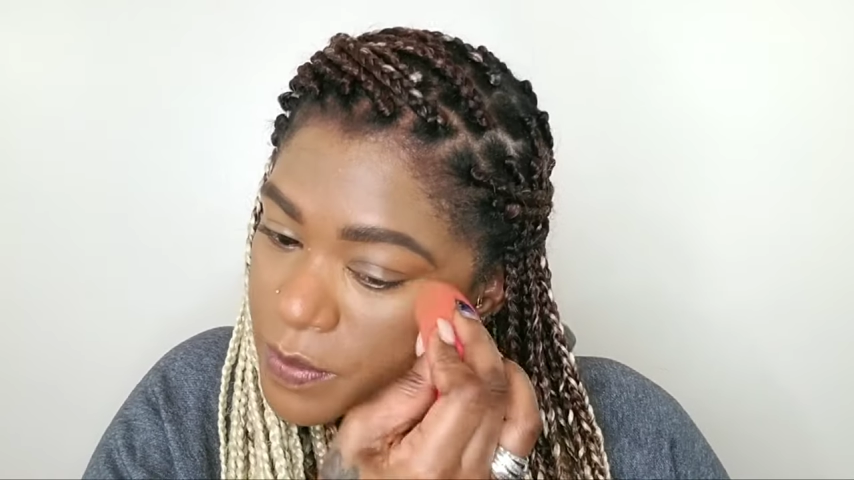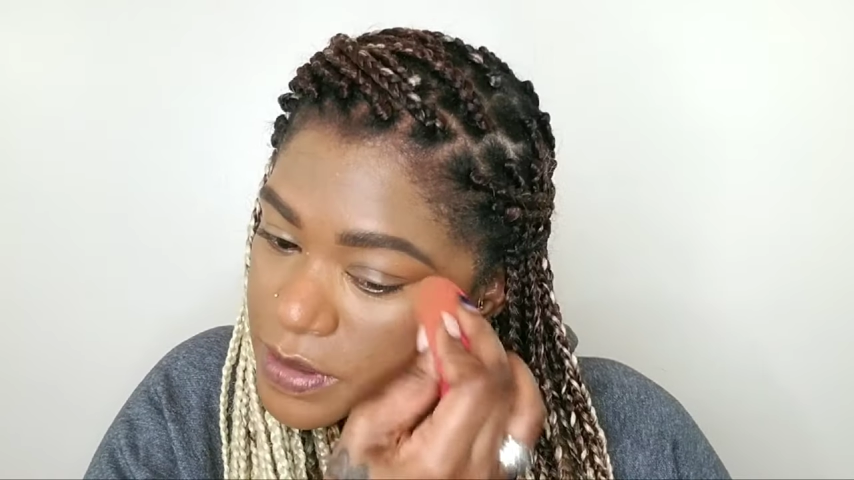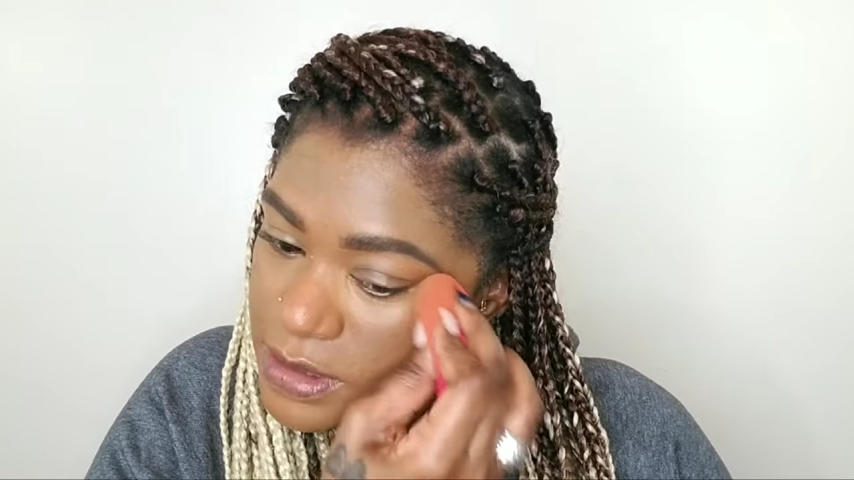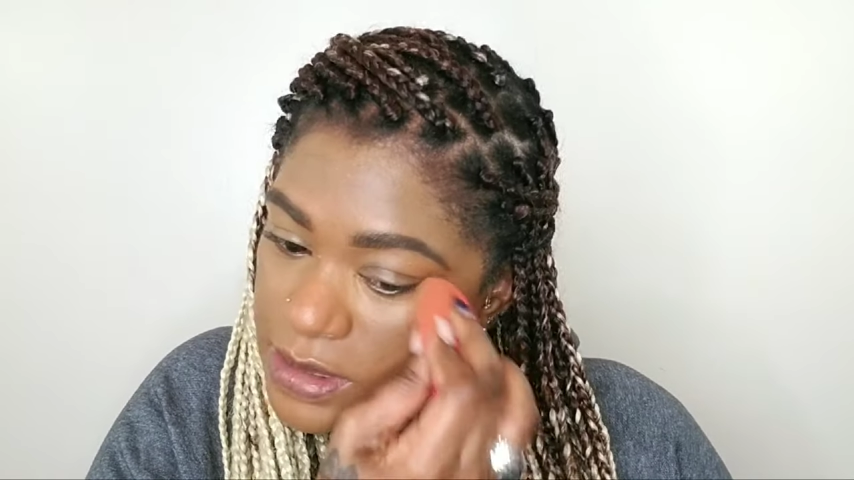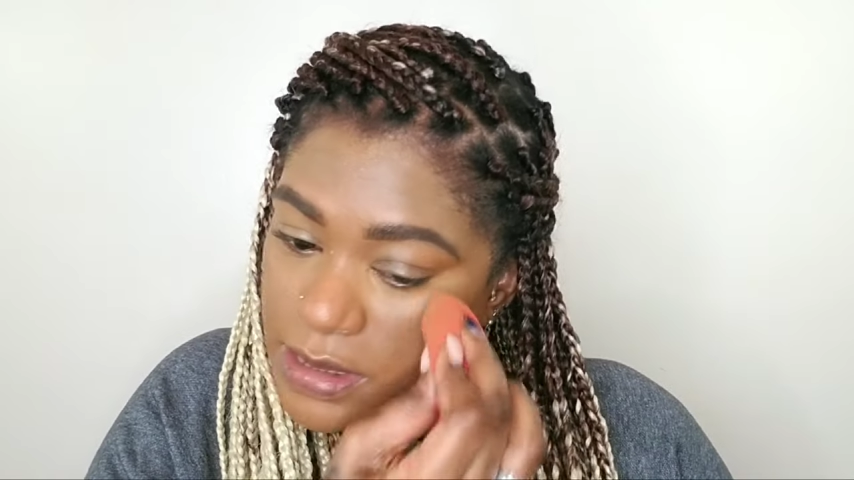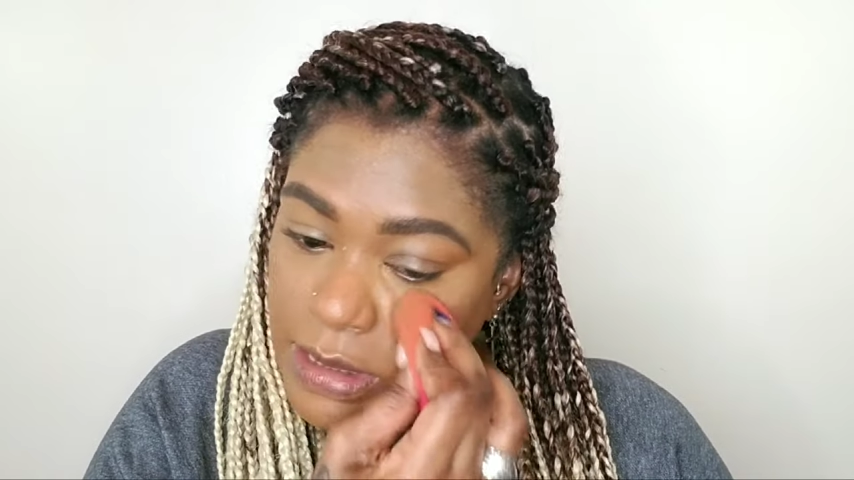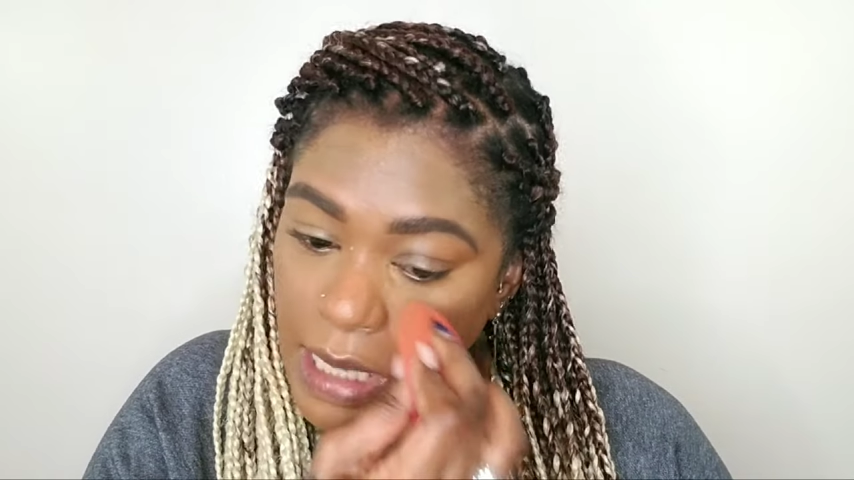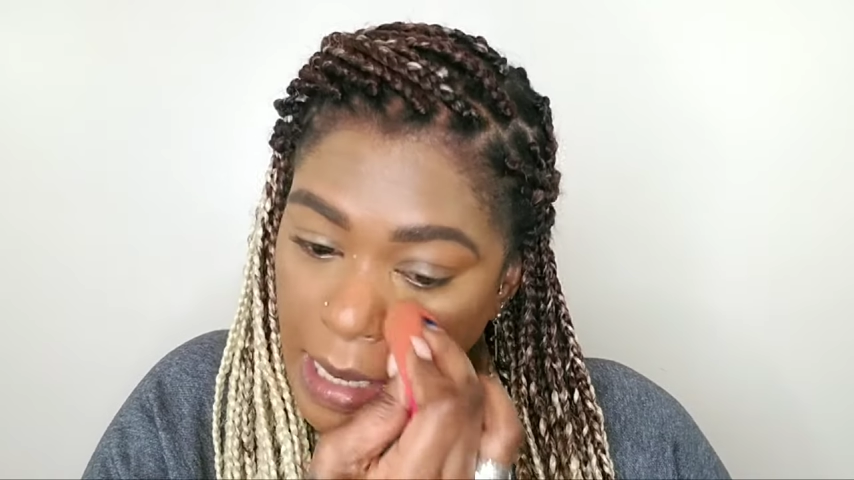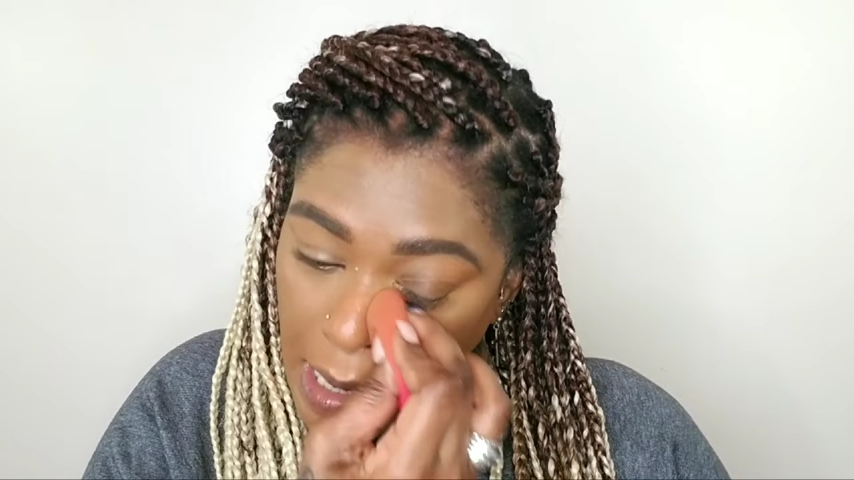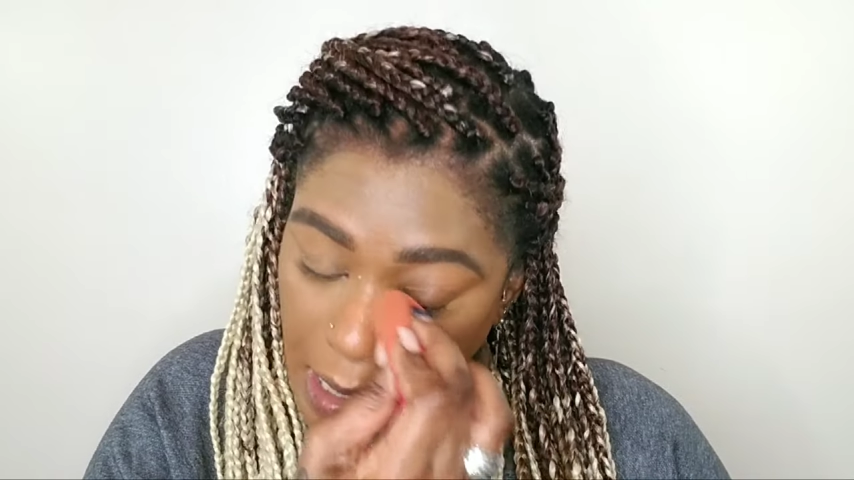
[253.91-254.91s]
business
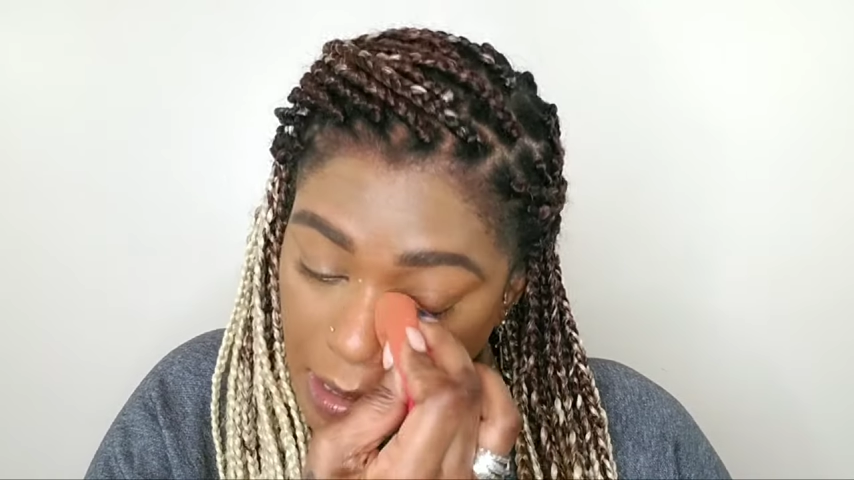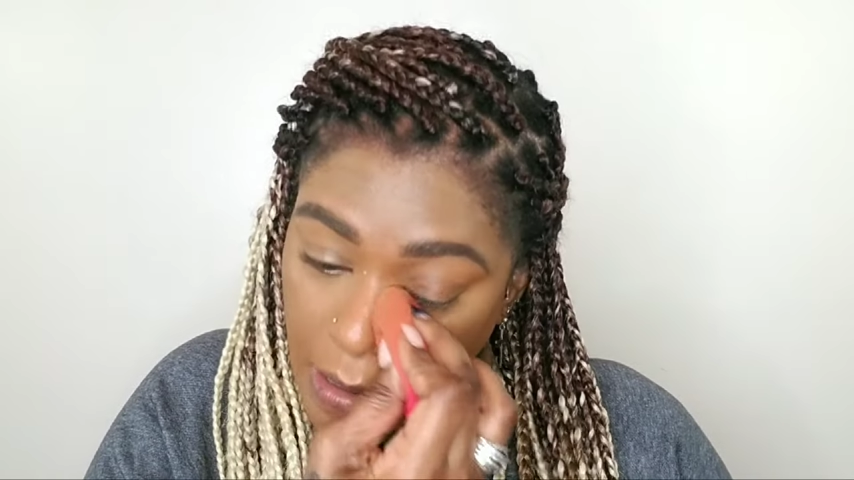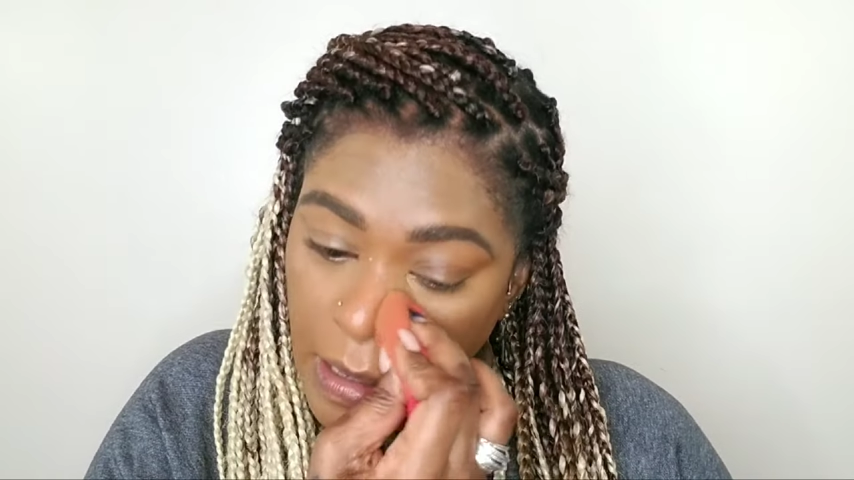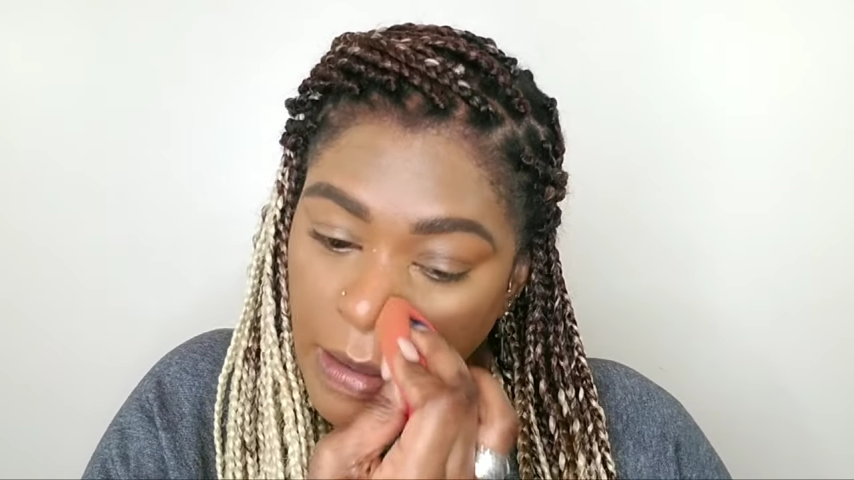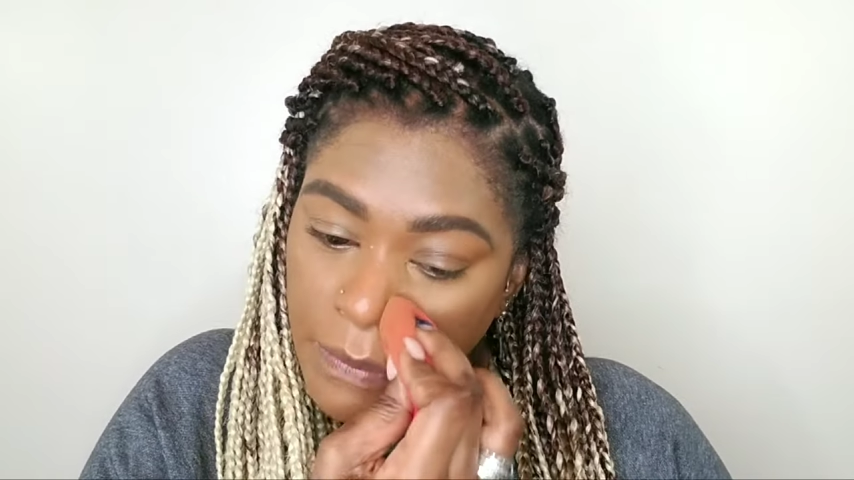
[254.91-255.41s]
and